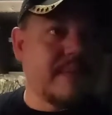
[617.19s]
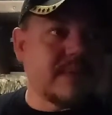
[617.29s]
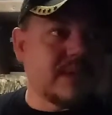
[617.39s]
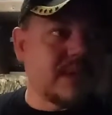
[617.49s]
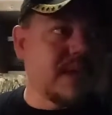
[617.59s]
I'm
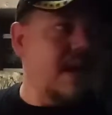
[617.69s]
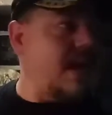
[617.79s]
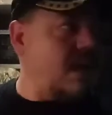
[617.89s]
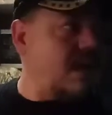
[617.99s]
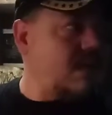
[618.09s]
in
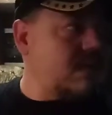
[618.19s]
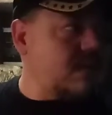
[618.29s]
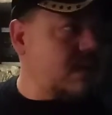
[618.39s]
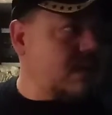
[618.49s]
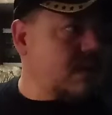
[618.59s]
Chicago.
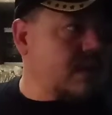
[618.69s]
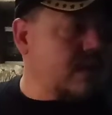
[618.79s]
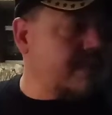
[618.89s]
Going to get